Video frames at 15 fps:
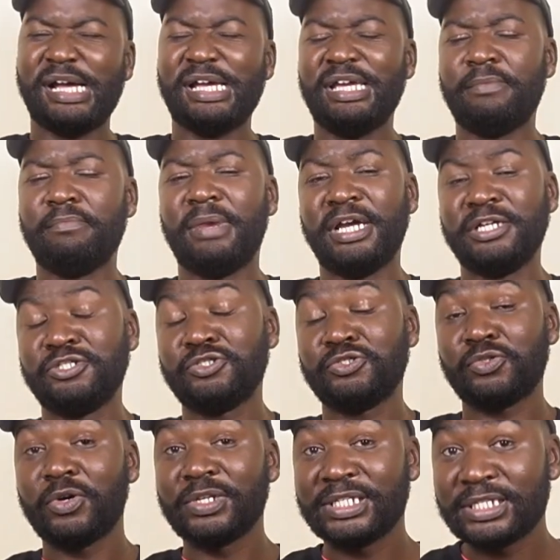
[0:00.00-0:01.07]
In my
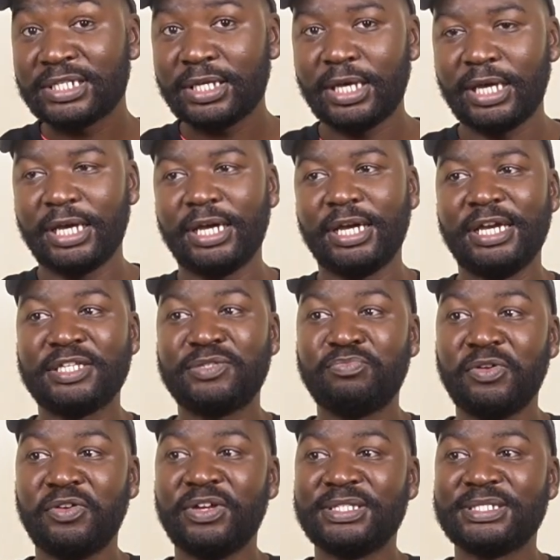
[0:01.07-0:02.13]
short
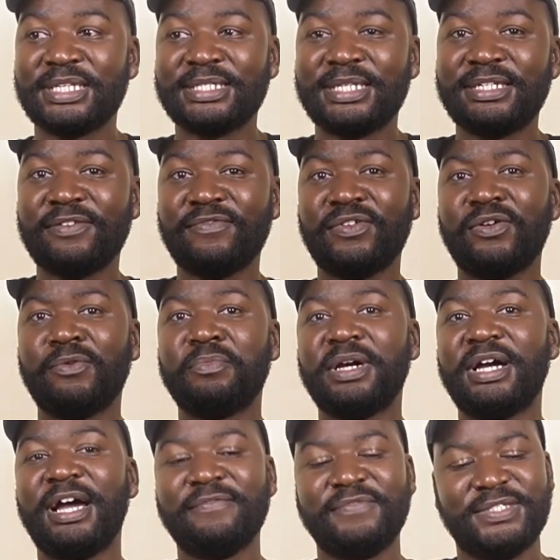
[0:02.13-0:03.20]
experience as a developer,
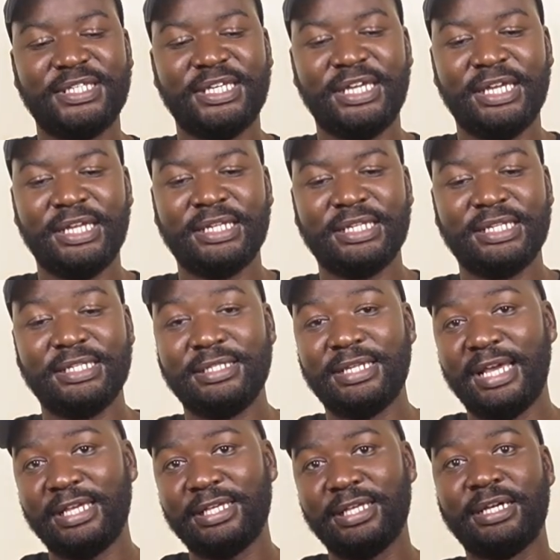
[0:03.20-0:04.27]
I've seen
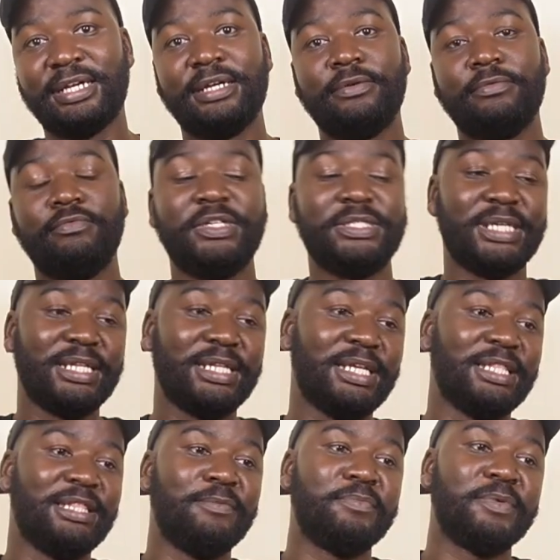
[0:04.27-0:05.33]

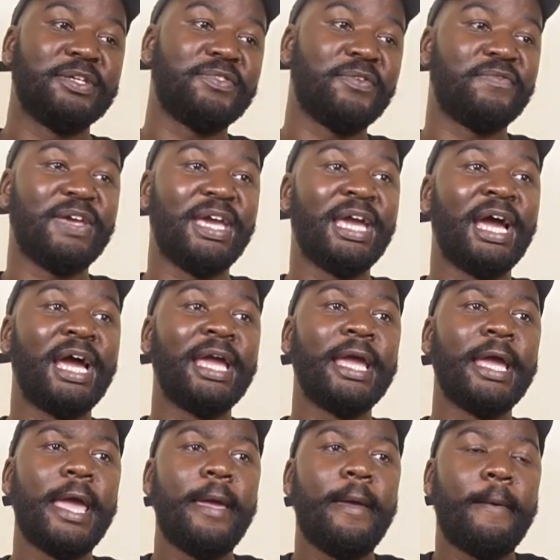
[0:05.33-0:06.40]
recently the birth of AI,
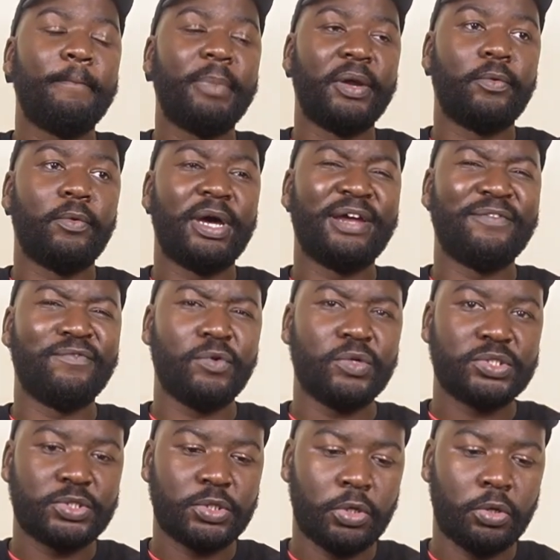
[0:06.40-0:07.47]
but what I've
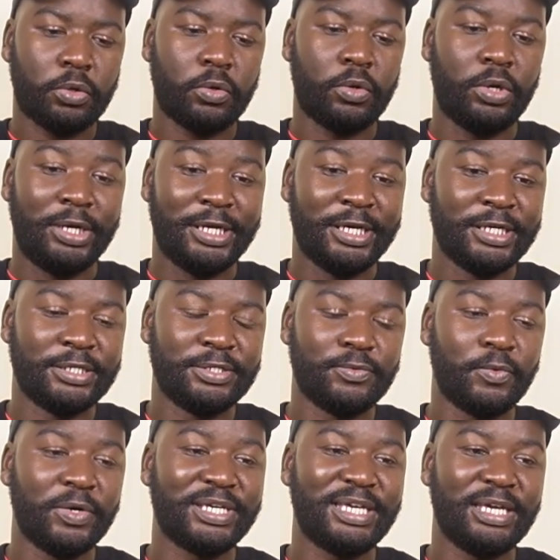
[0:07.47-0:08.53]
also learned
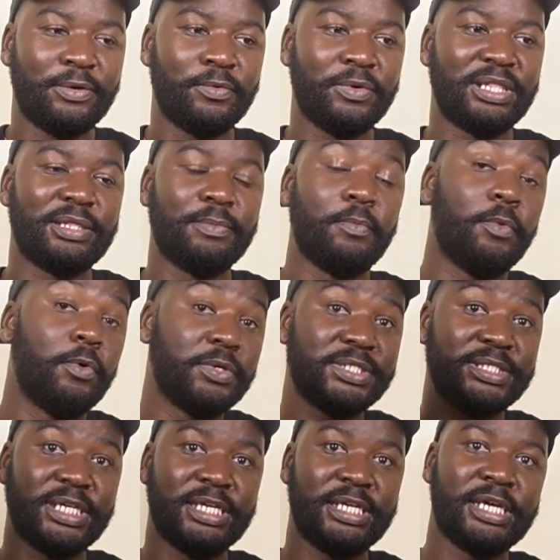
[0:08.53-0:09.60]
working with more
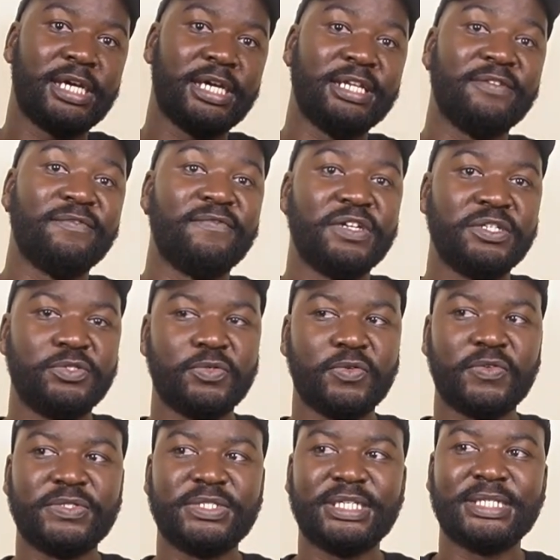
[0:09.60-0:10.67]
senior
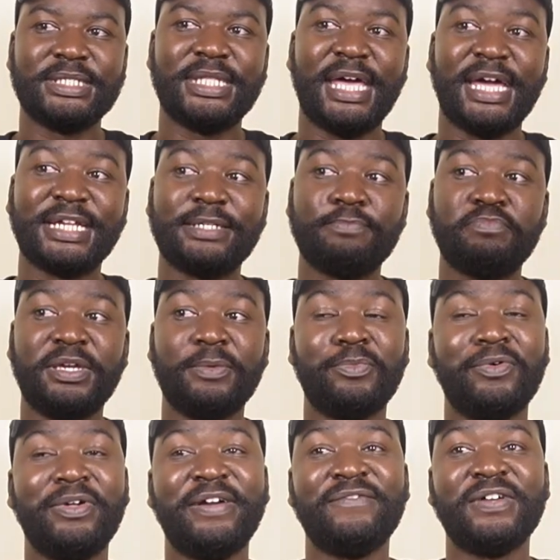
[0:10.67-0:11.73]
individuals is that
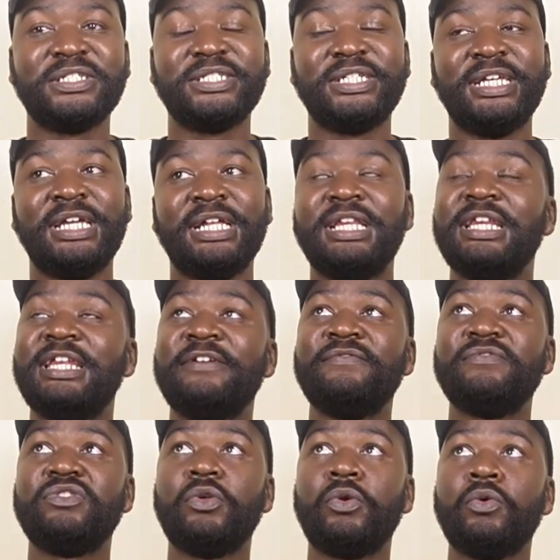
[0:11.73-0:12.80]
people have actually
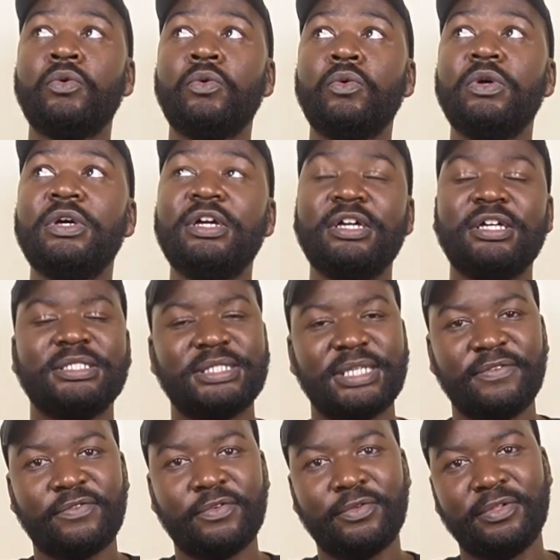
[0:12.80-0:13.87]
lived through
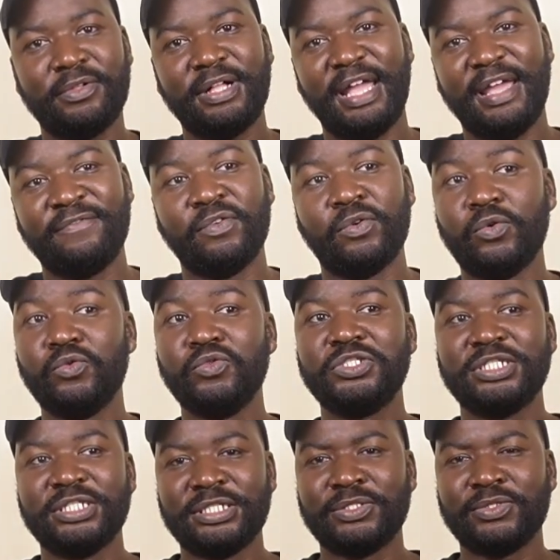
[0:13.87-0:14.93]
several
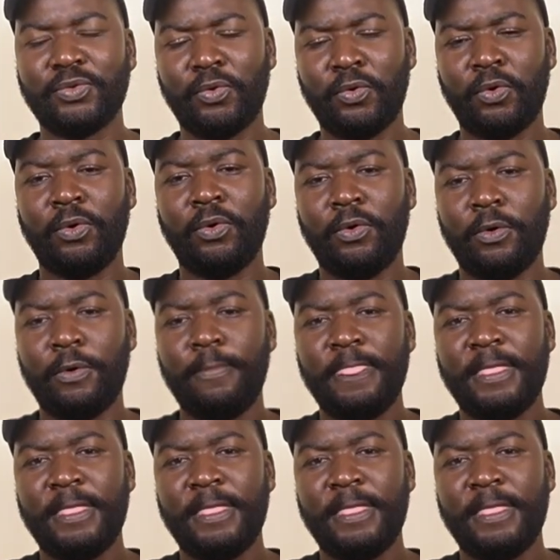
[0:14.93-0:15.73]
evolutions or